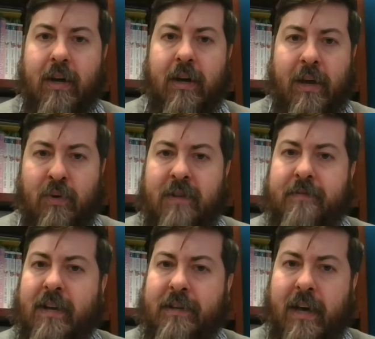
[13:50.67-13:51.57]
Henry
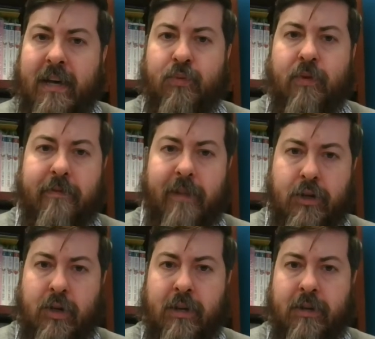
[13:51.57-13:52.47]
Van Dyke's
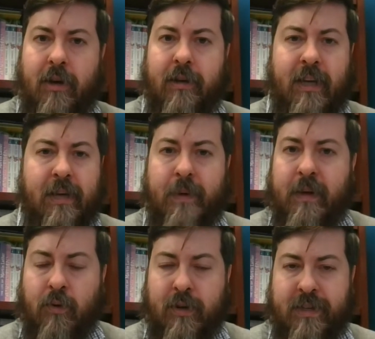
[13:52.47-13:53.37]
reflection on Keeping
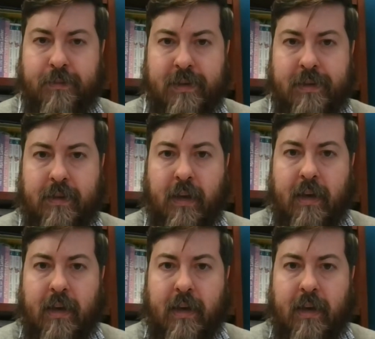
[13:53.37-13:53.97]
Christmas